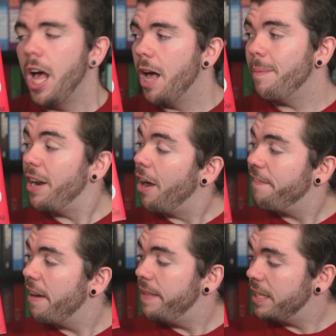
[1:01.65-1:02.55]
And I
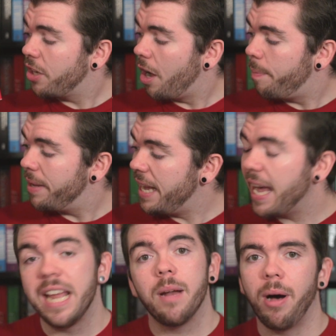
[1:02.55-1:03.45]
found this copy
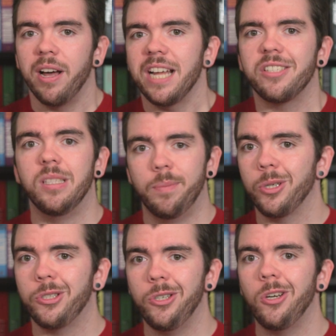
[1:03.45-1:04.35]
in Parnassus
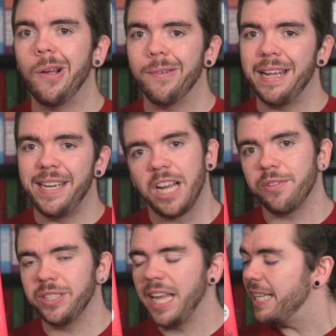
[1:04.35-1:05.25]
bookstore over in
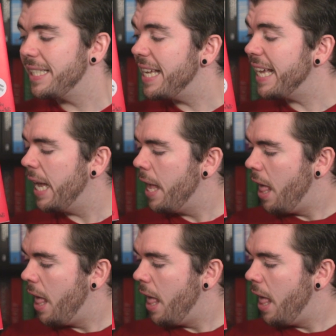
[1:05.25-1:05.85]
Nashville, Tennessee,